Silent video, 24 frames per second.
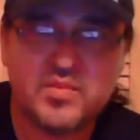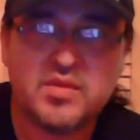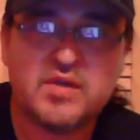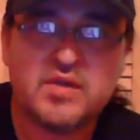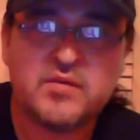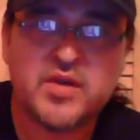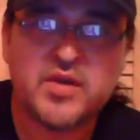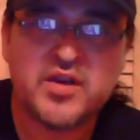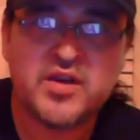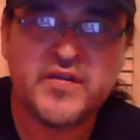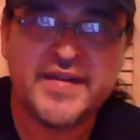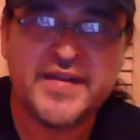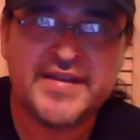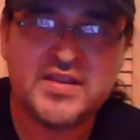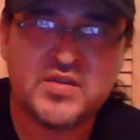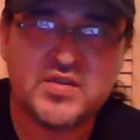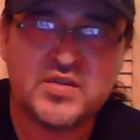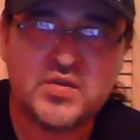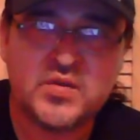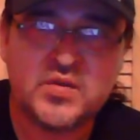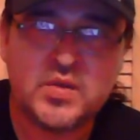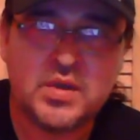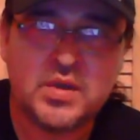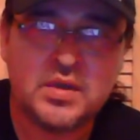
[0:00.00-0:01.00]
we're going
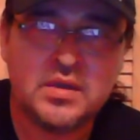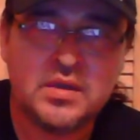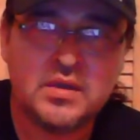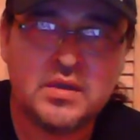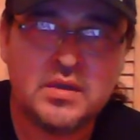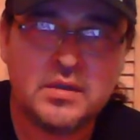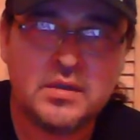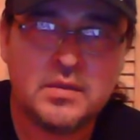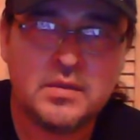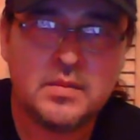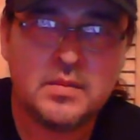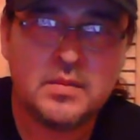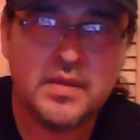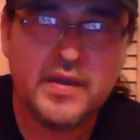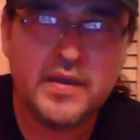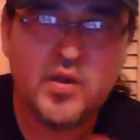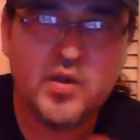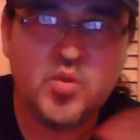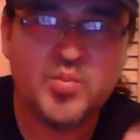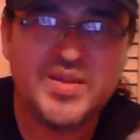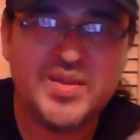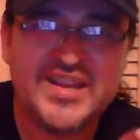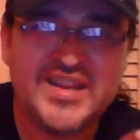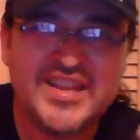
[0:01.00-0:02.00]
to
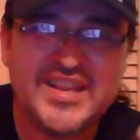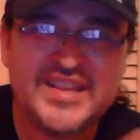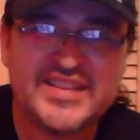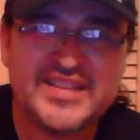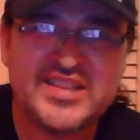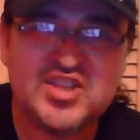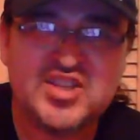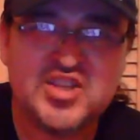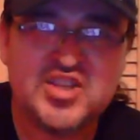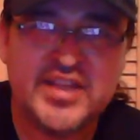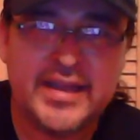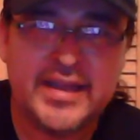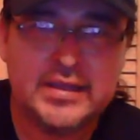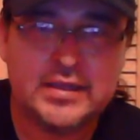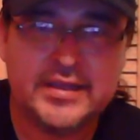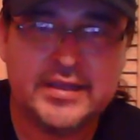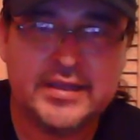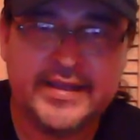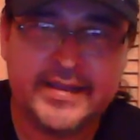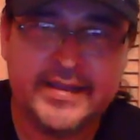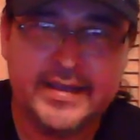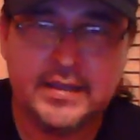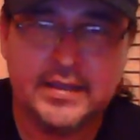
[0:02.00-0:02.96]
open it gently.